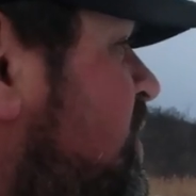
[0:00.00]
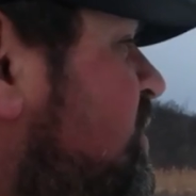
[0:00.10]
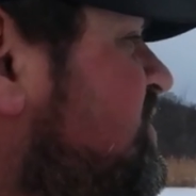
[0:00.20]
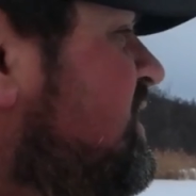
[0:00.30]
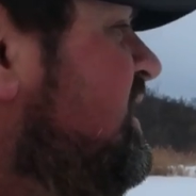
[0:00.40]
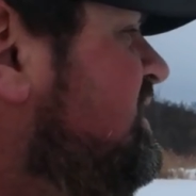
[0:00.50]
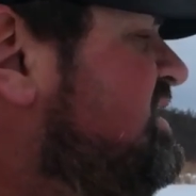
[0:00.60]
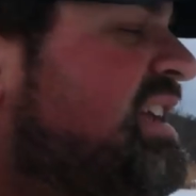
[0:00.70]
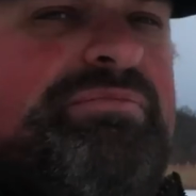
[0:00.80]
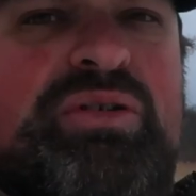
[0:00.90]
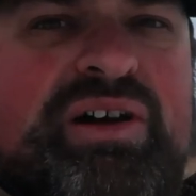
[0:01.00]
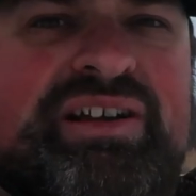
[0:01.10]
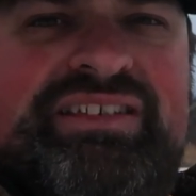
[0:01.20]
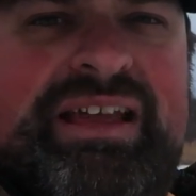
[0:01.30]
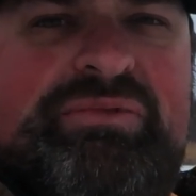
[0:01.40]
closer. At the same
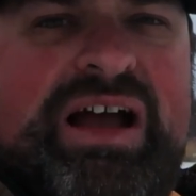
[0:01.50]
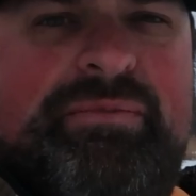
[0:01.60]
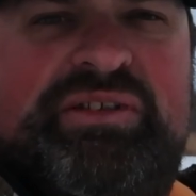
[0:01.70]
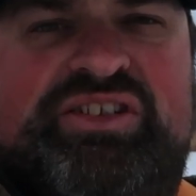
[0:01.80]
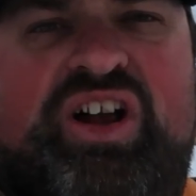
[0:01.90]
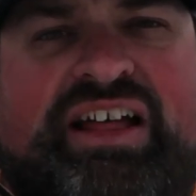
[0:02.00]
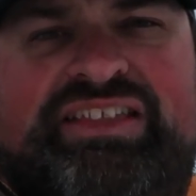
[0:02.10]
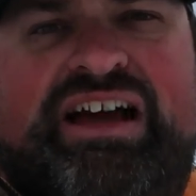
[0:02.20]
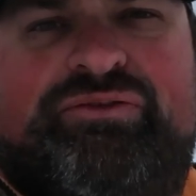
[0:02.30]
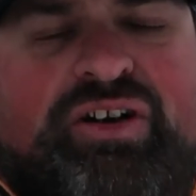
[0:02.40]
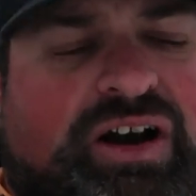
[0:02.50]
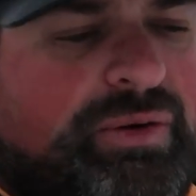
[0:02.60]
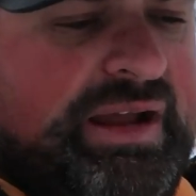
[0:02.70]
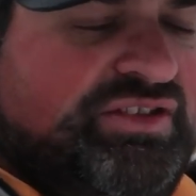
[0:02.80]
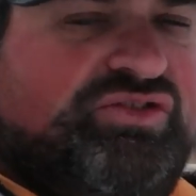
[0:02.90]
time, it's not that far
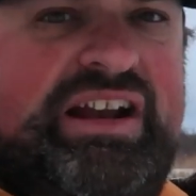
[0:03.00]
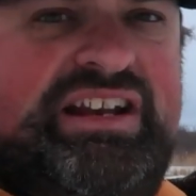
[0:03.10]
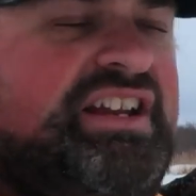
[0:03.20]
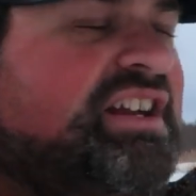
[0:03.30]
away. It's right